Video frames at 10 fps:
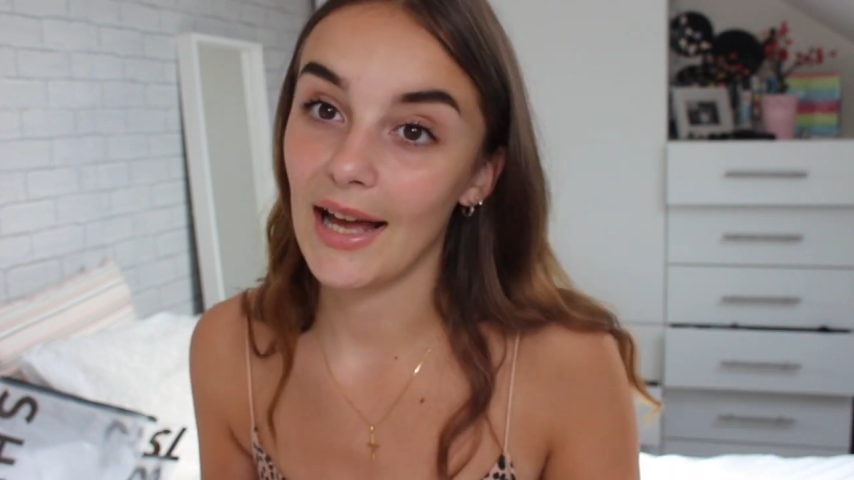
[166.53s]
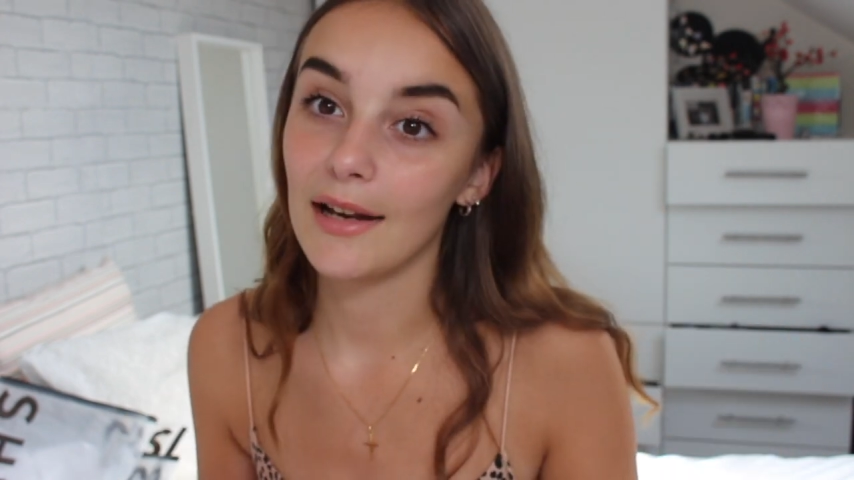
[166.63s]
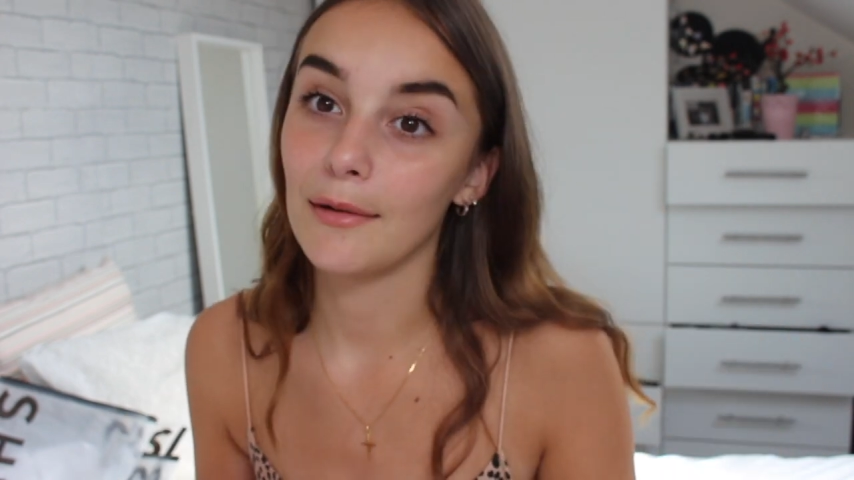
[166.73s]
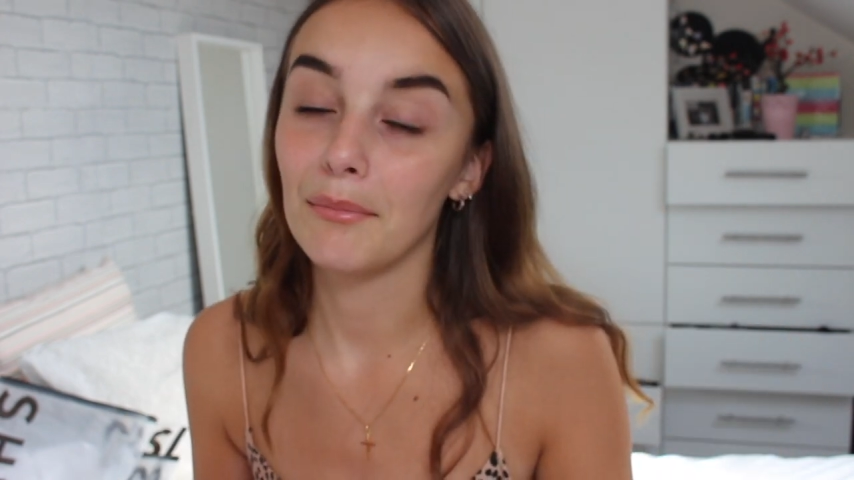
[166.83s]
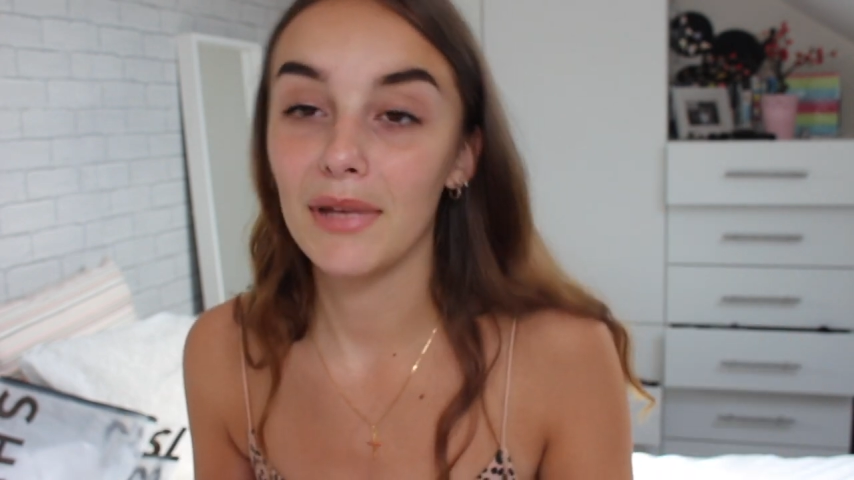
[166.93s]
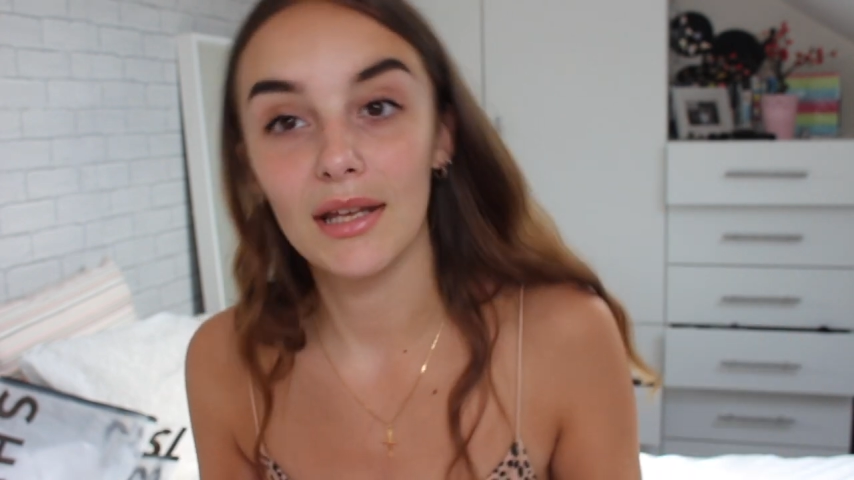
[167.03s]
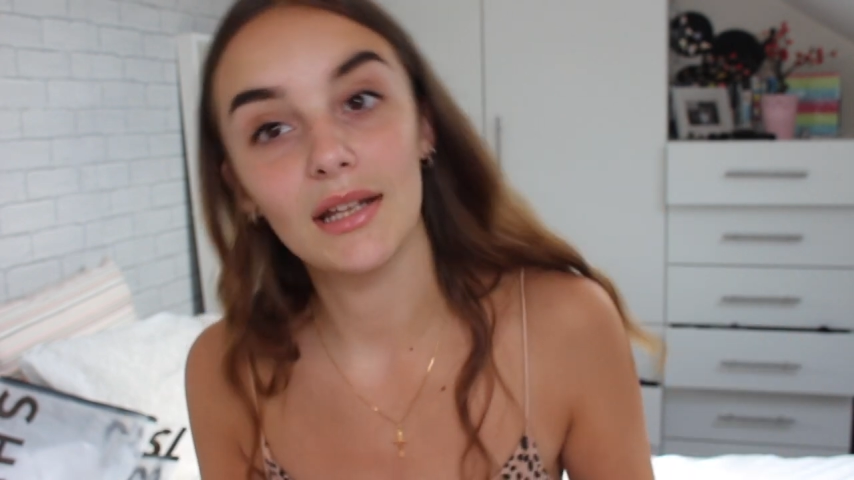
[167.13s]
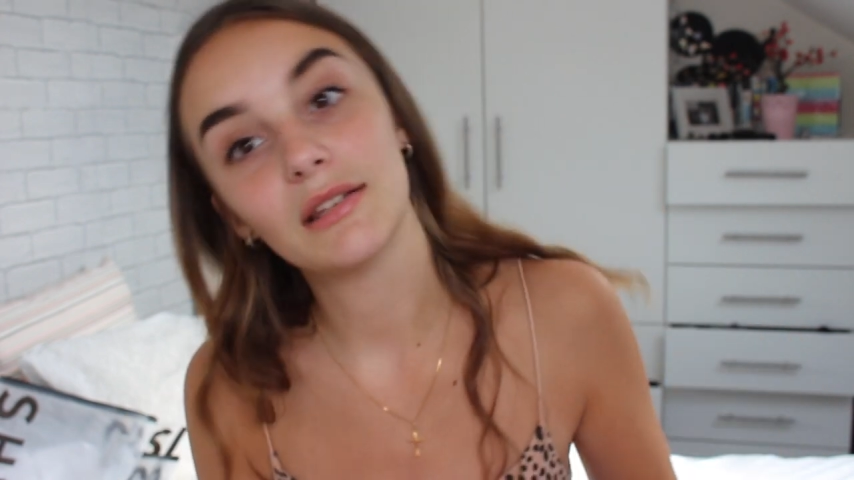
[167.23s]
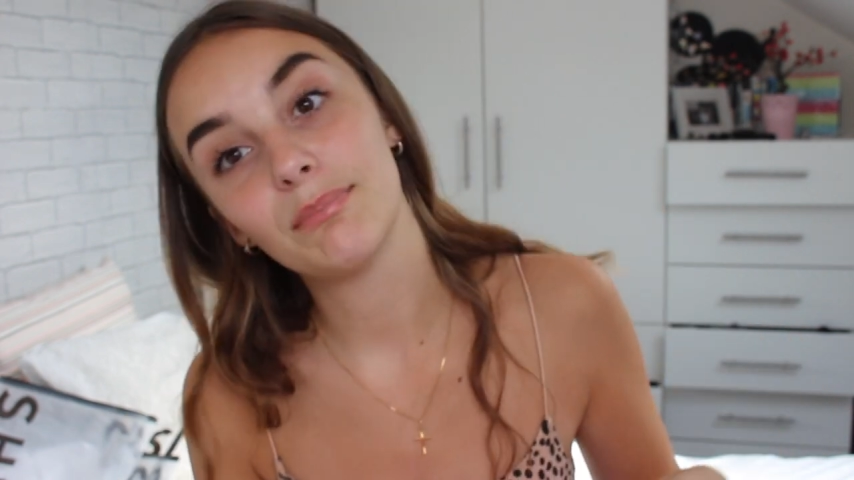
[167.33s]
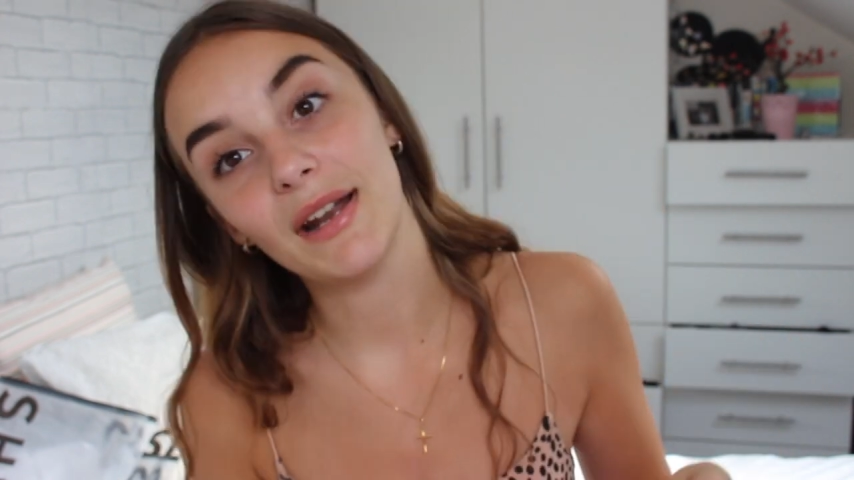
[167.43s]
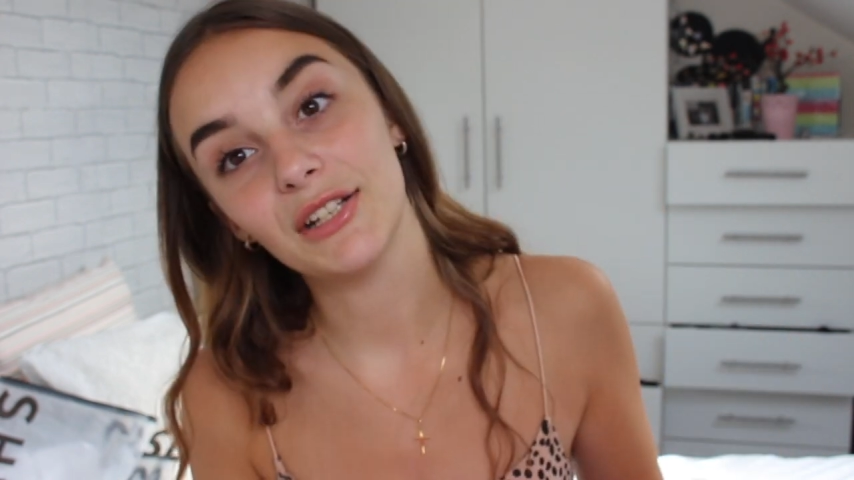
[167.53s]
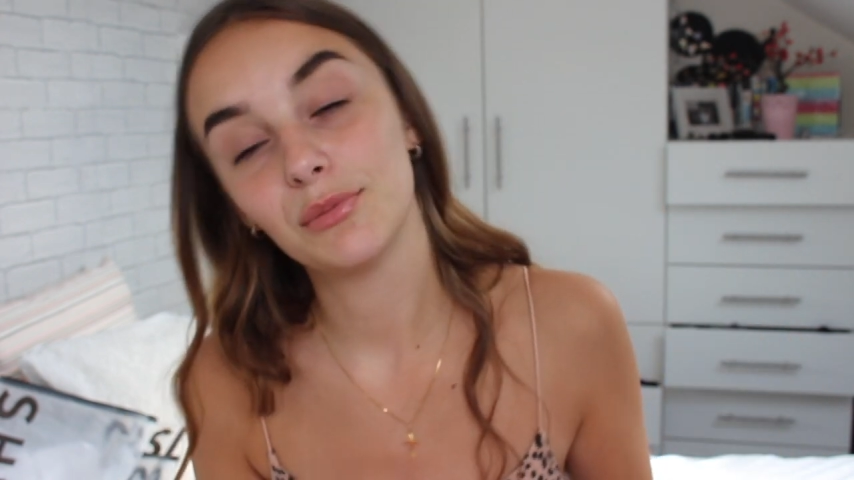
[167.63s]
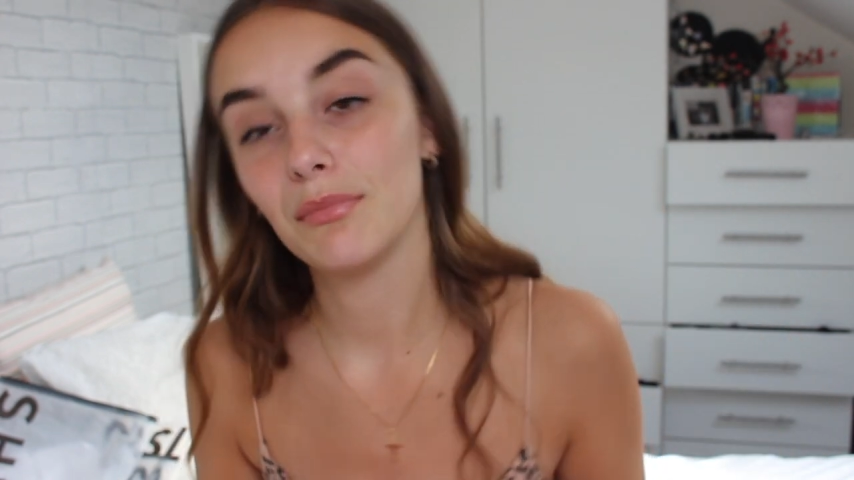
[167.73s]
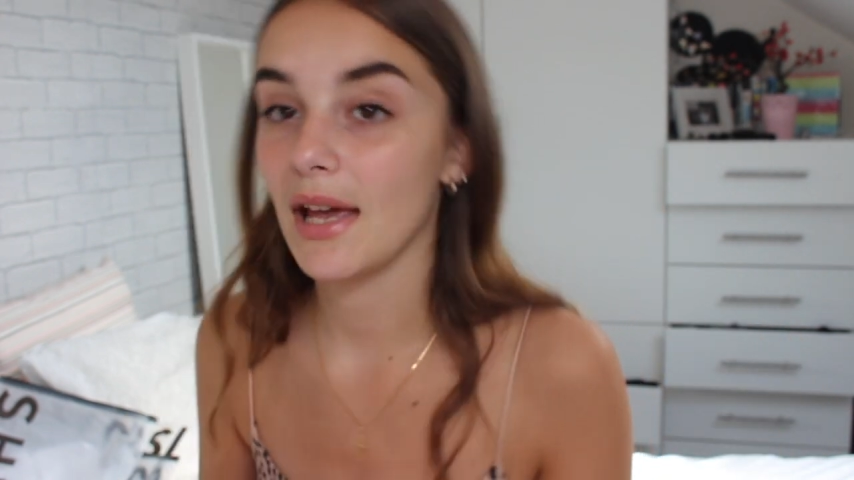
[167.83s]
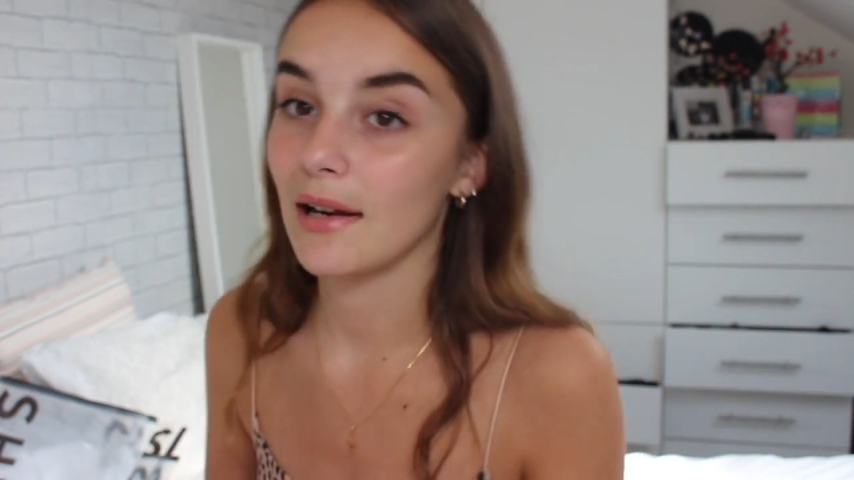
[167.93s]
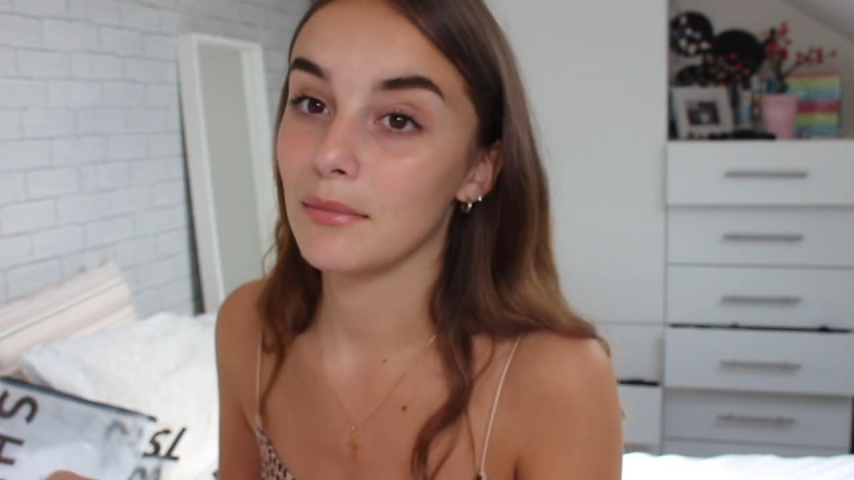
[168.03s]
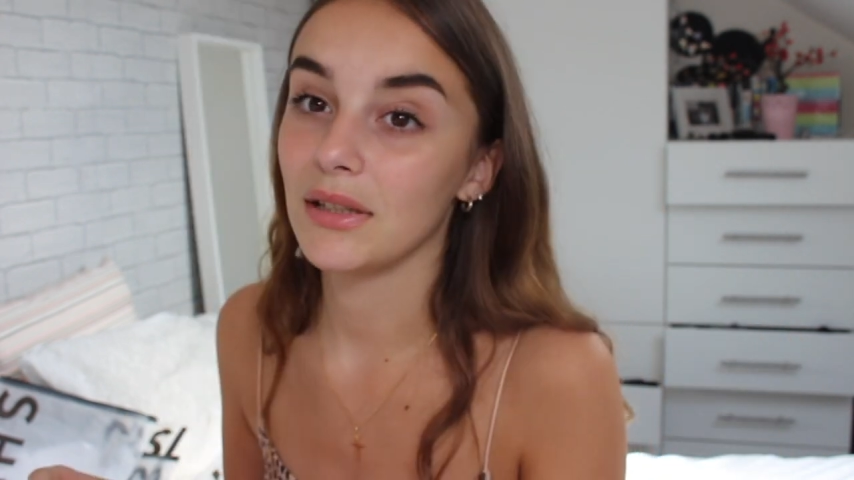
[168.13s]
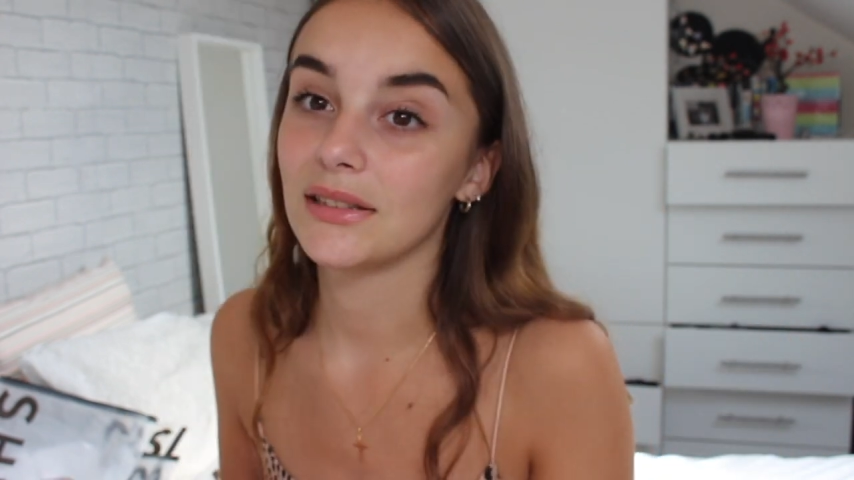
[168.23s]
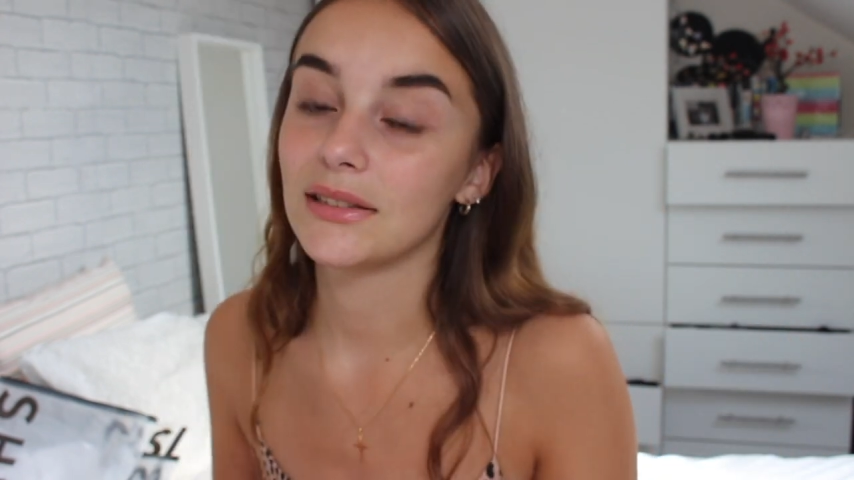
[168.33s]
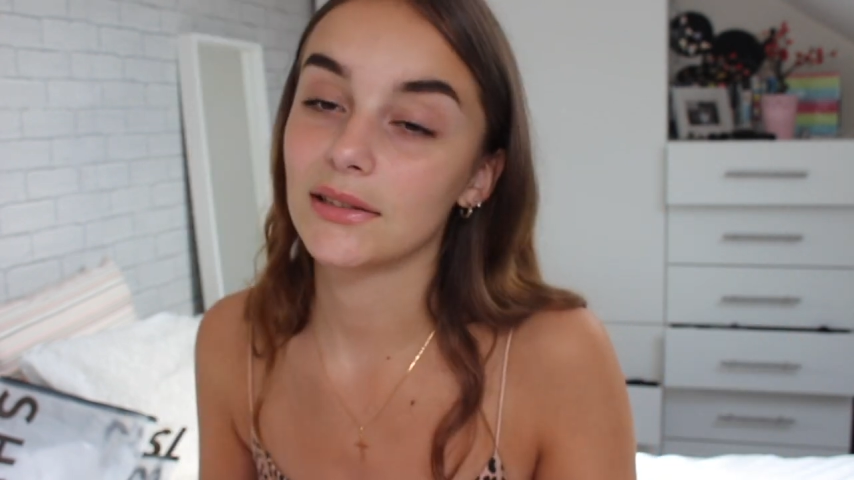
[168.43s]
and in Spanish, miel
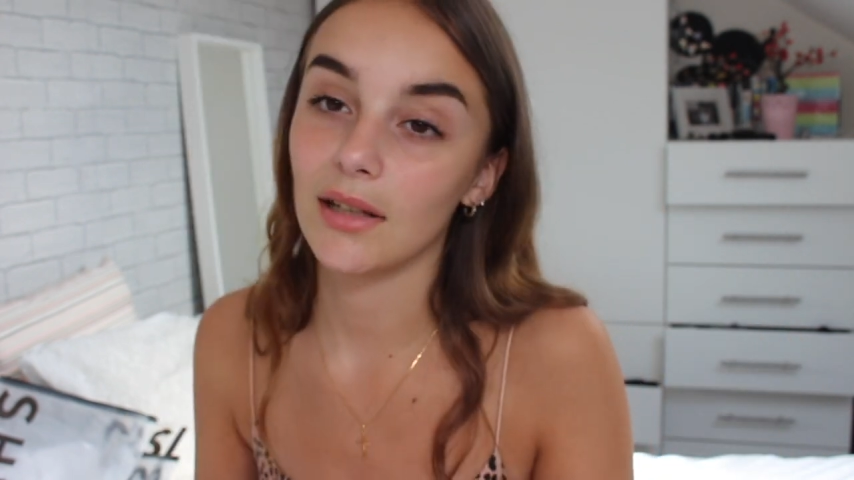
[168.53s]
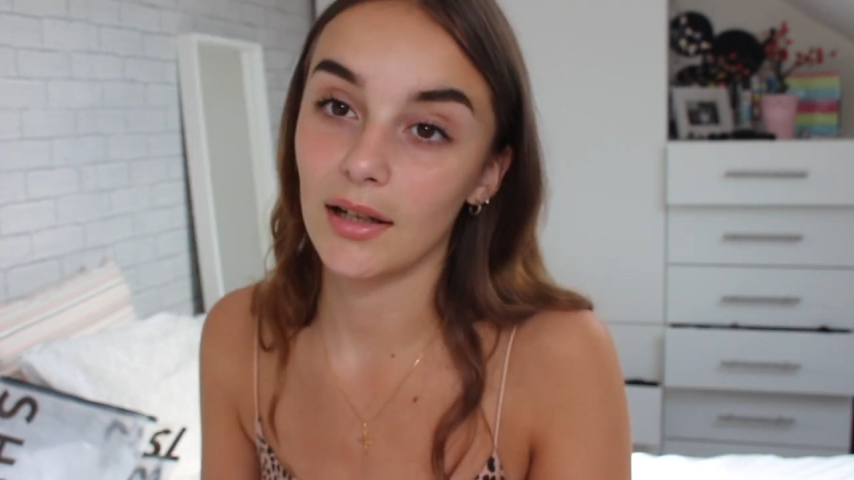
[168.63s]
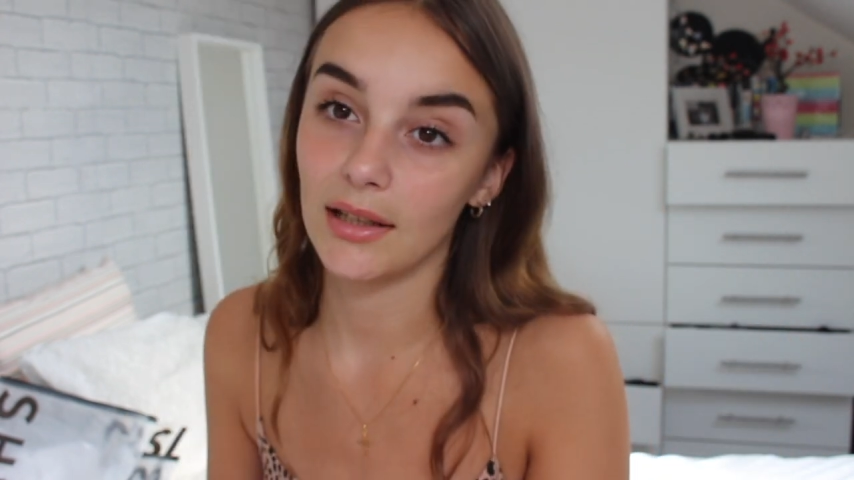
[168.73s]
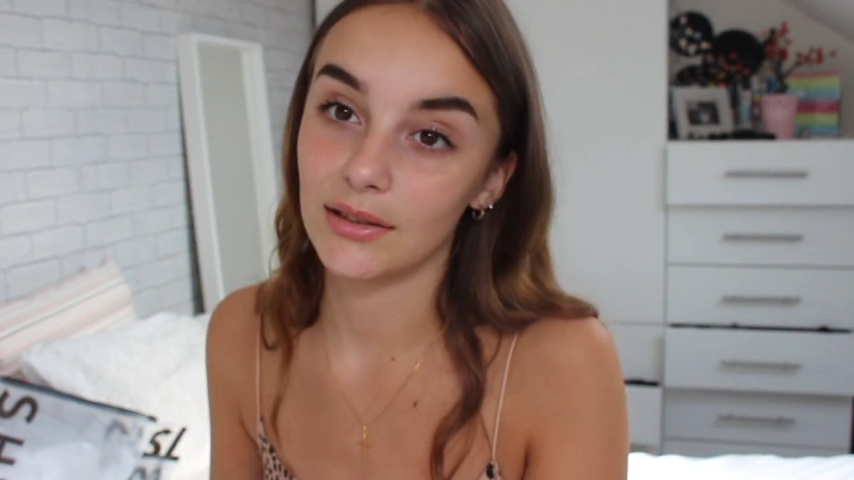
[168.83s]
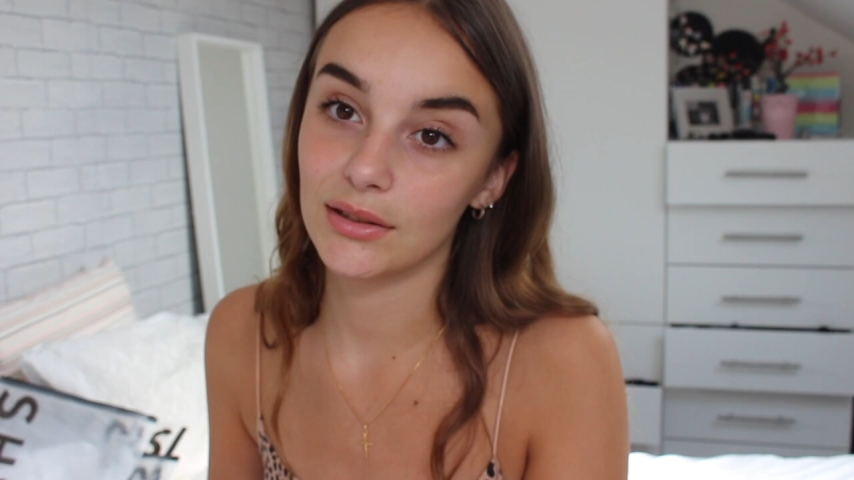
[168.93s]
means honey.